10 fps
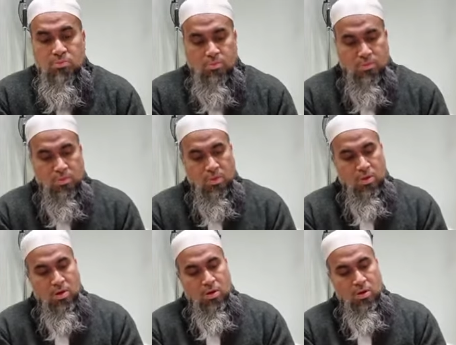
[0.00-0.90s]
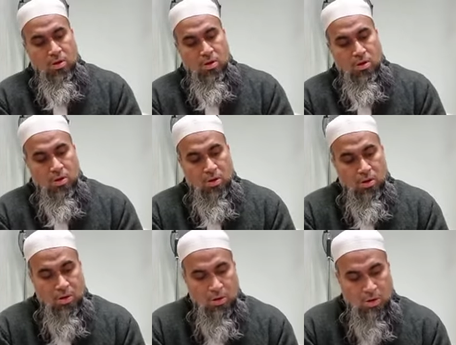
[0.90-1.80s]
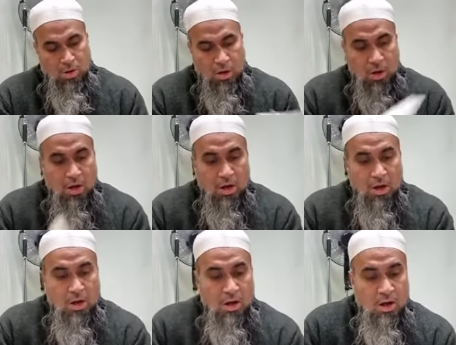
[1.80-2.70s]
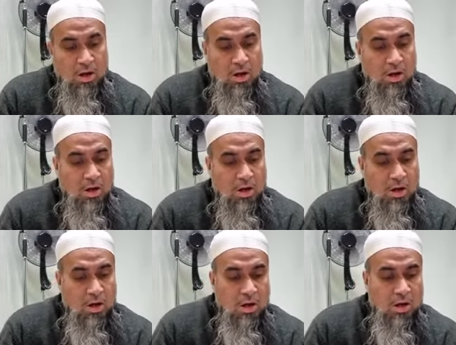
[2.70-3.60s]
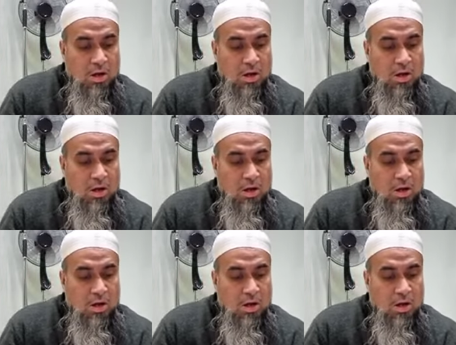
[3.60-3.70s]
No one is speaking in this clip.